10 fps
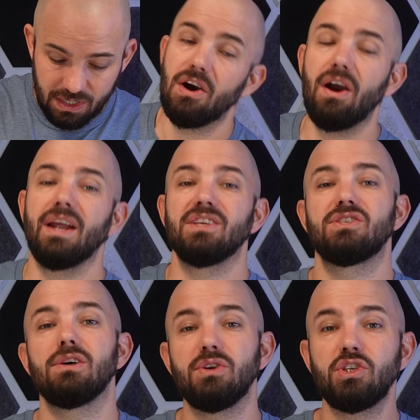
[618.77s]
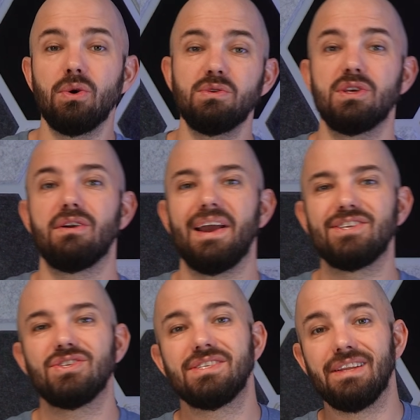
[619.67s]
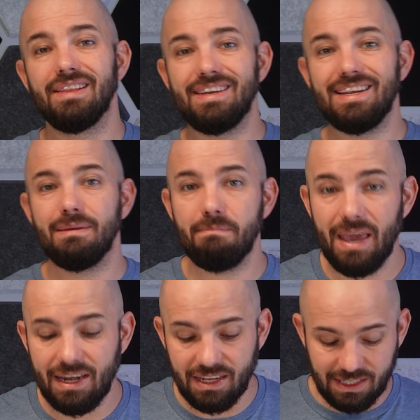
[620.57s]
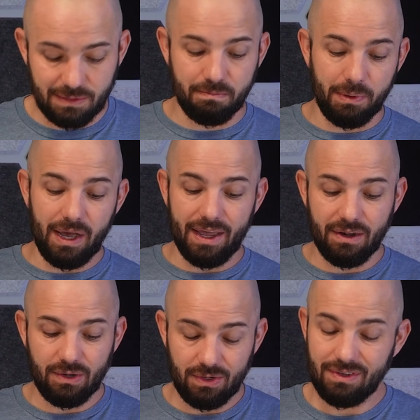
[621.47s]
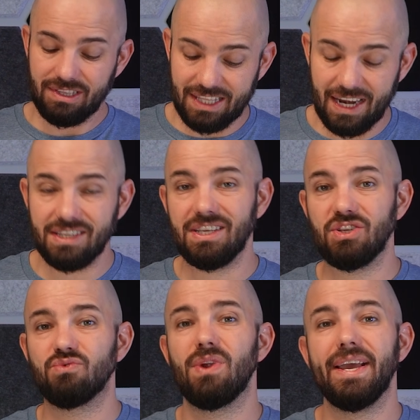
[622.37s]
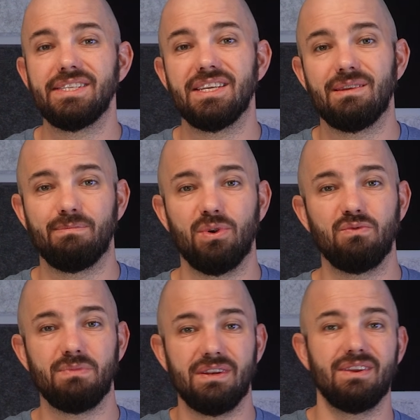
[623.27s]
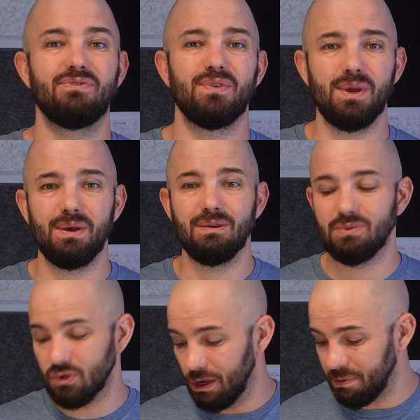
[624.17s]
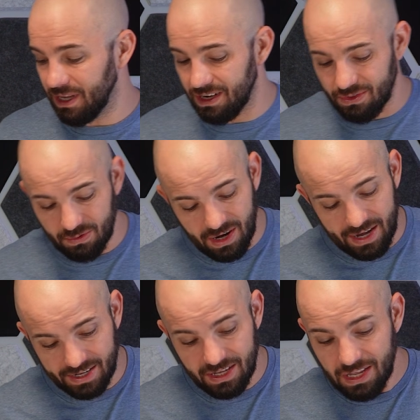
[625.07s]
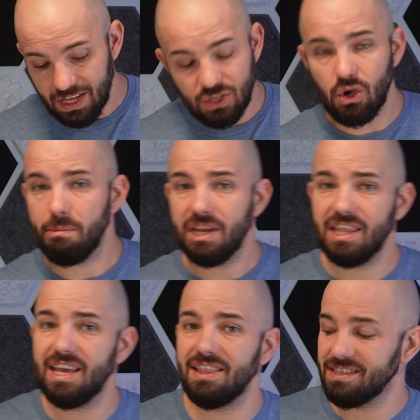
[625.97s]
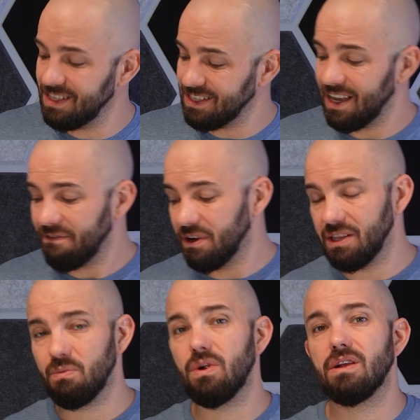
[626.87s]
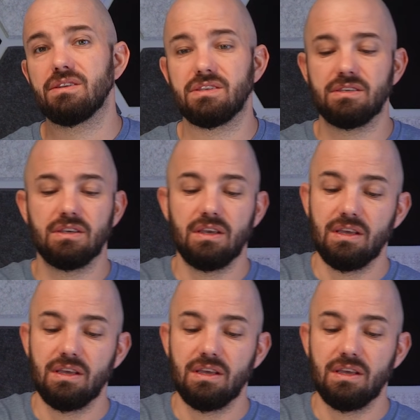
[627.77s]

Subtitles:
All right, so it shows that our edge is still in need of maintenance, but that is a drastic improvement from scraping it on the rock. So, I mean, in the end, this thing definitely works.